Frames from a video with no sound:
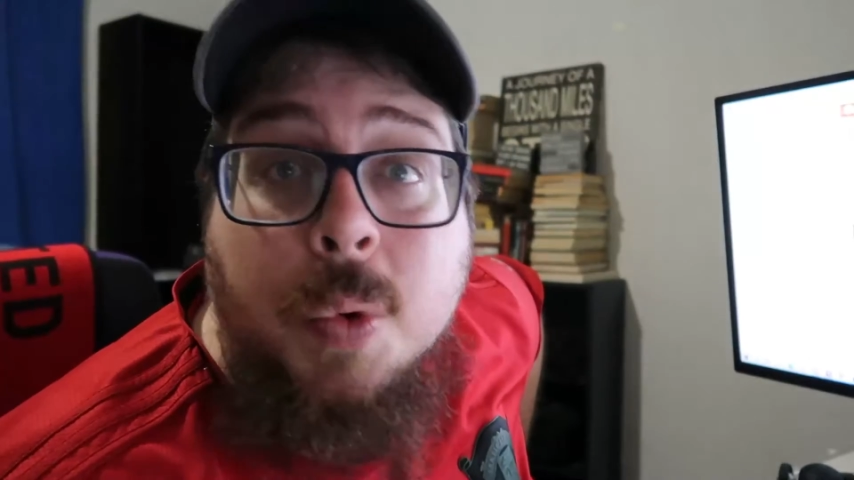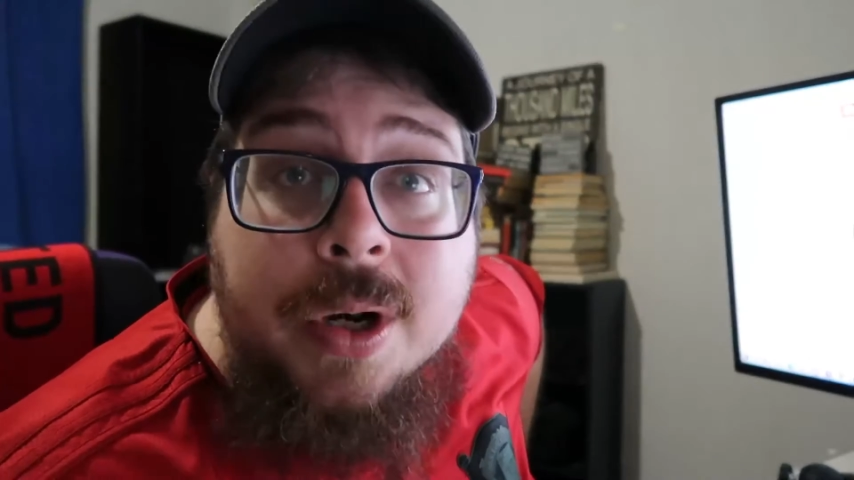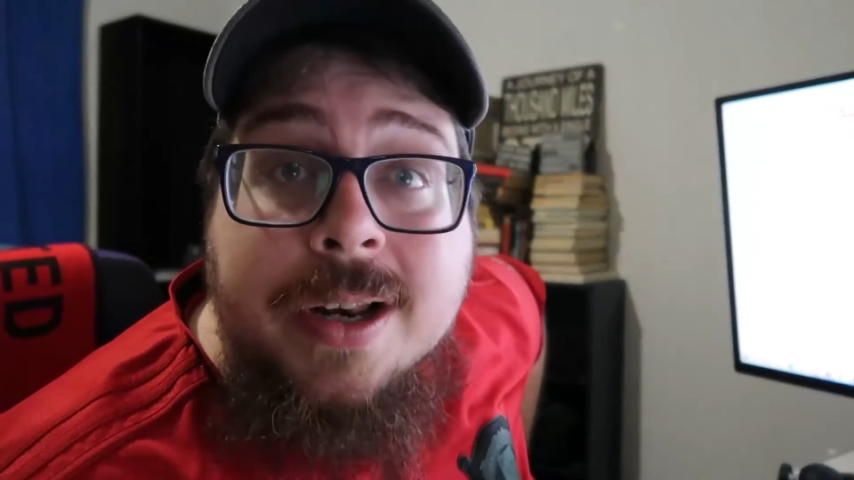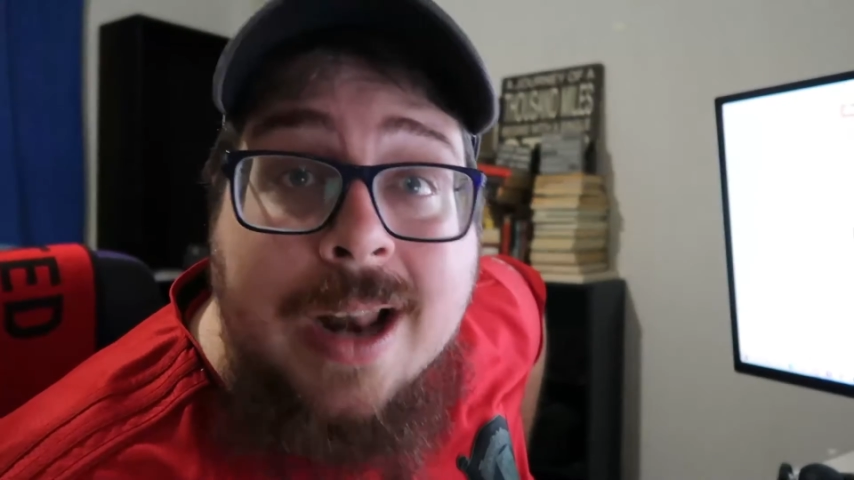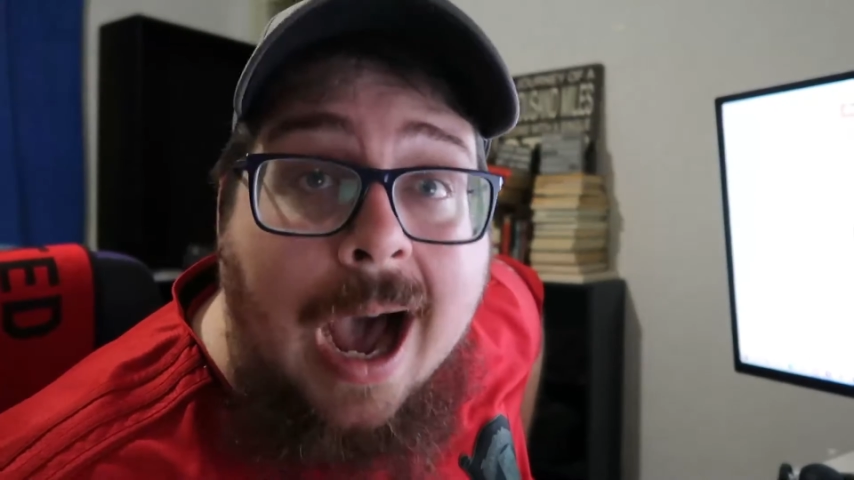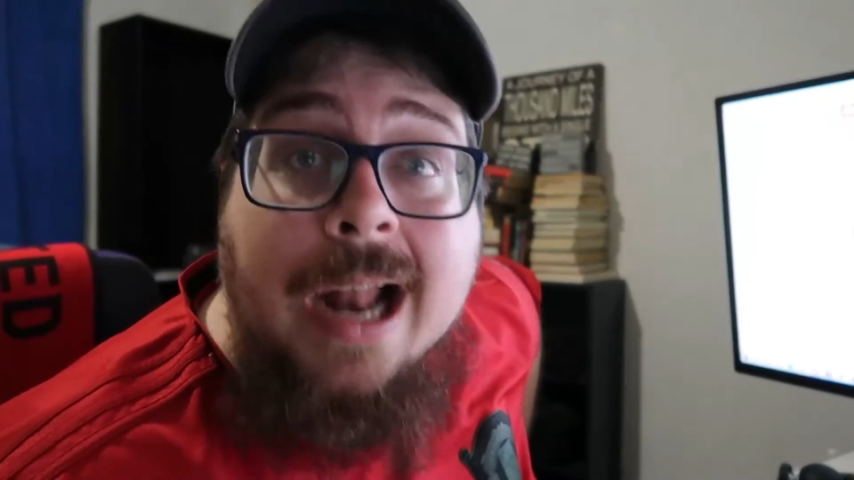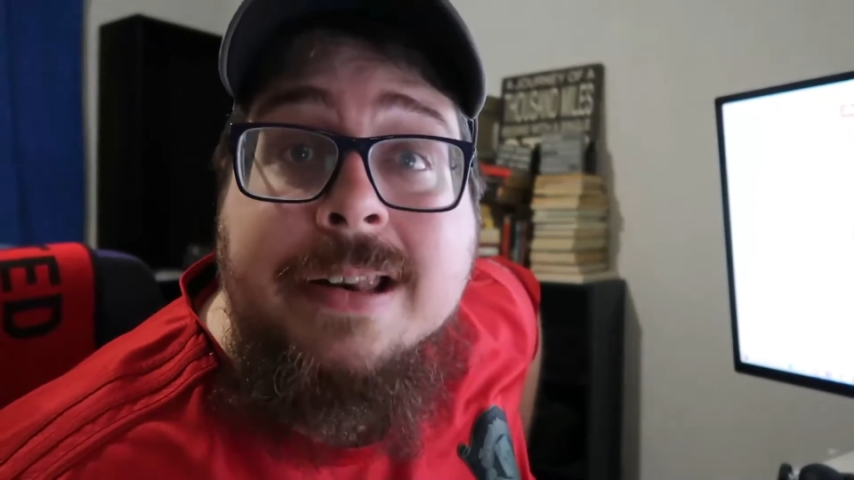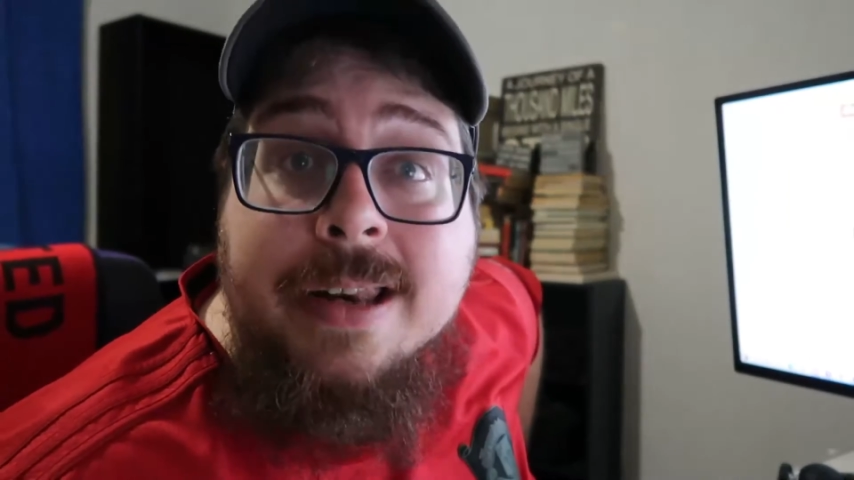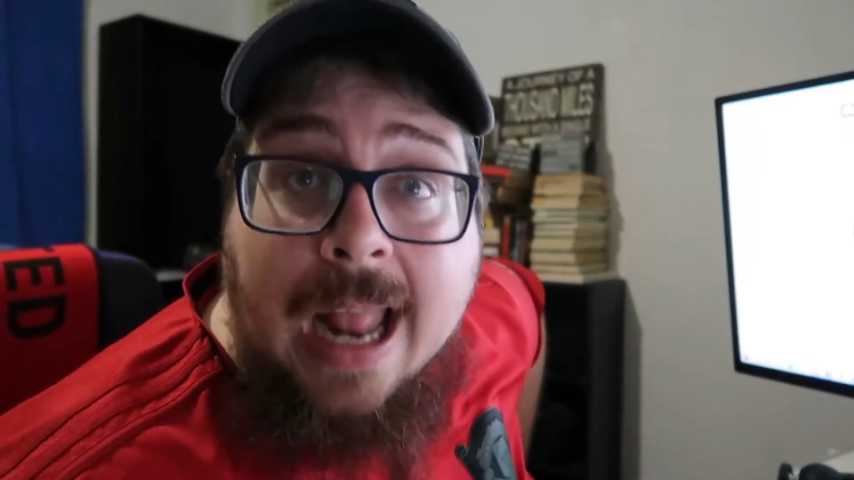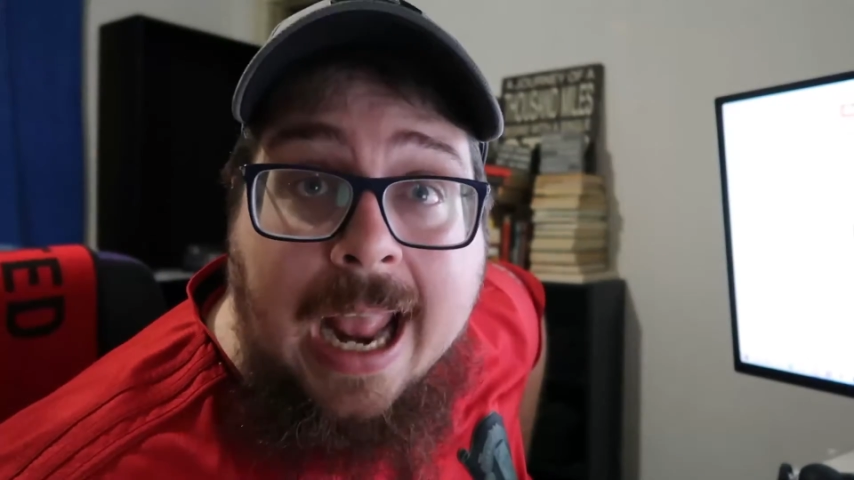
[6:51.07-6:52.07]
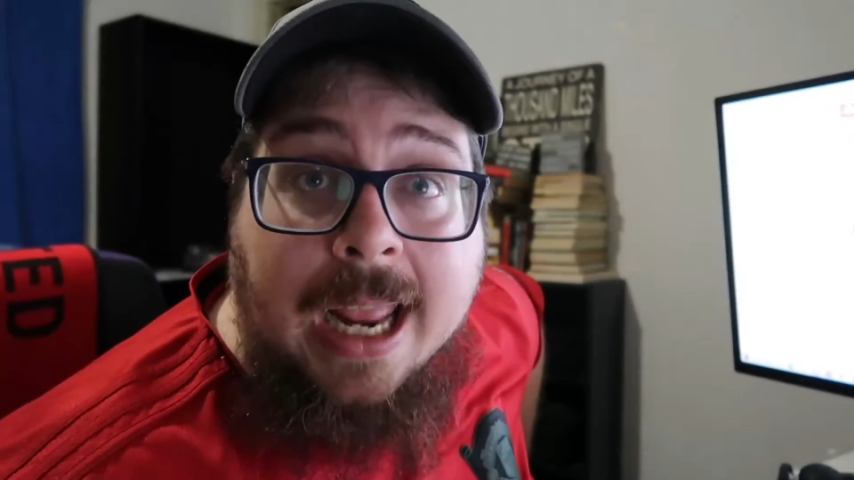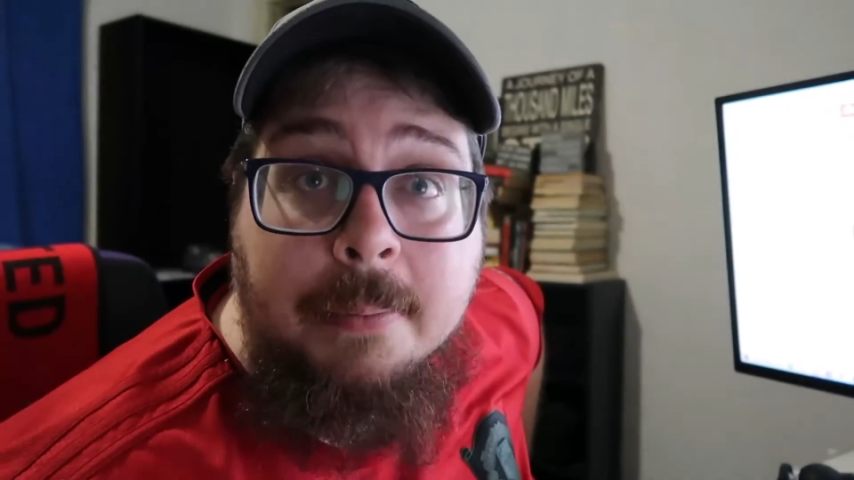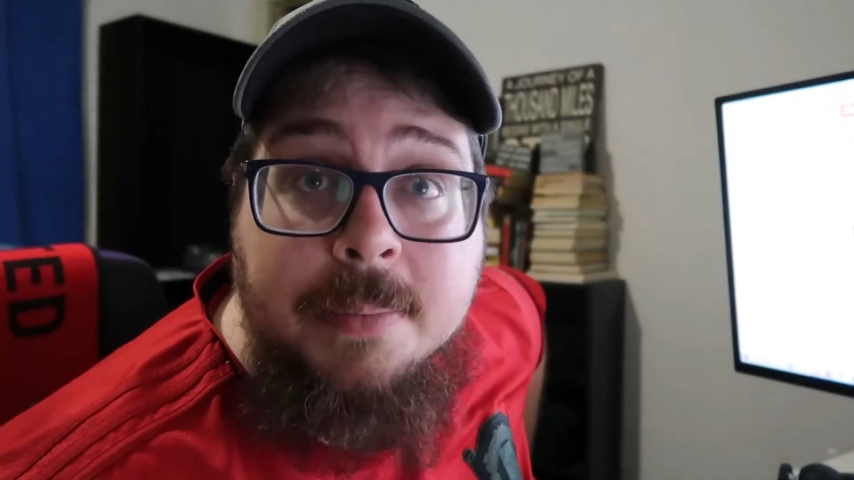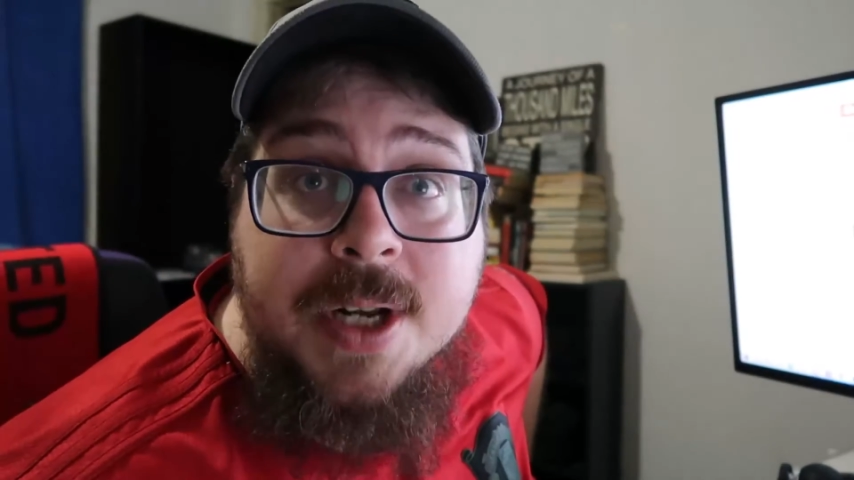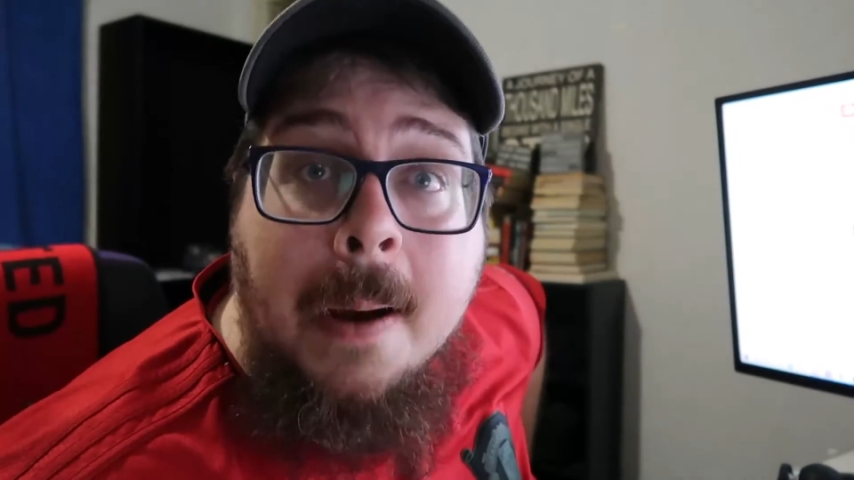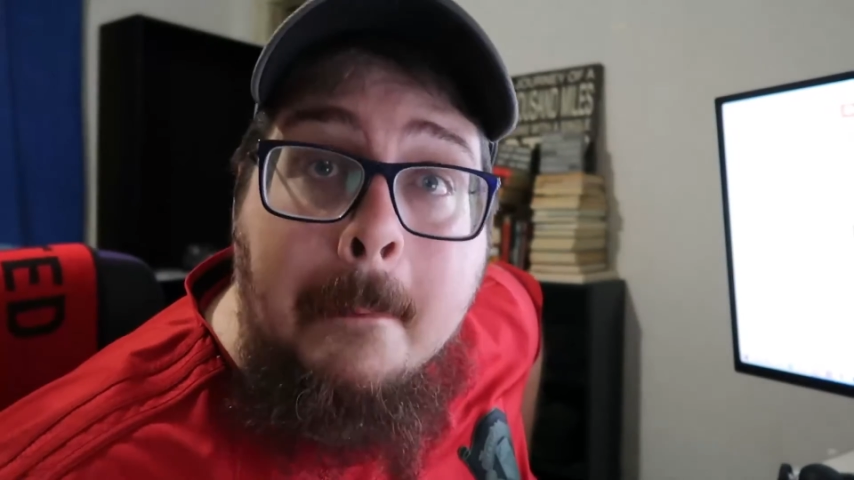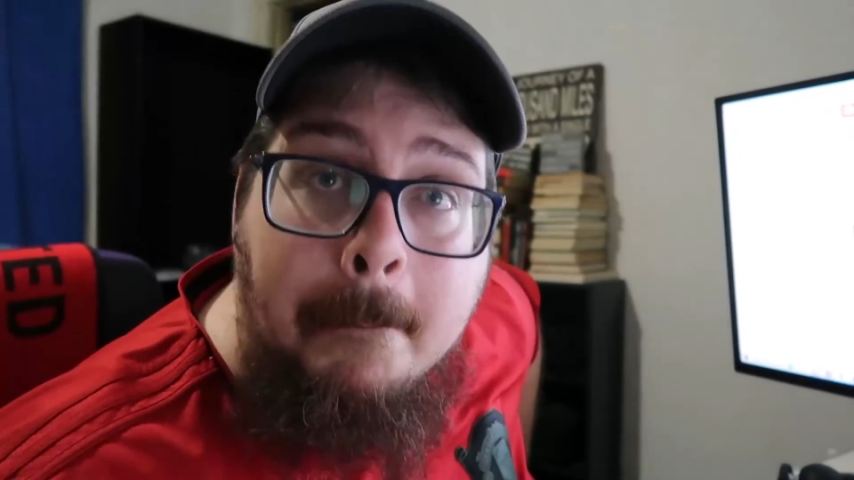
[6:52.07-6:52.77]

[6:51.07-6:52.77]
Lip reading: were not named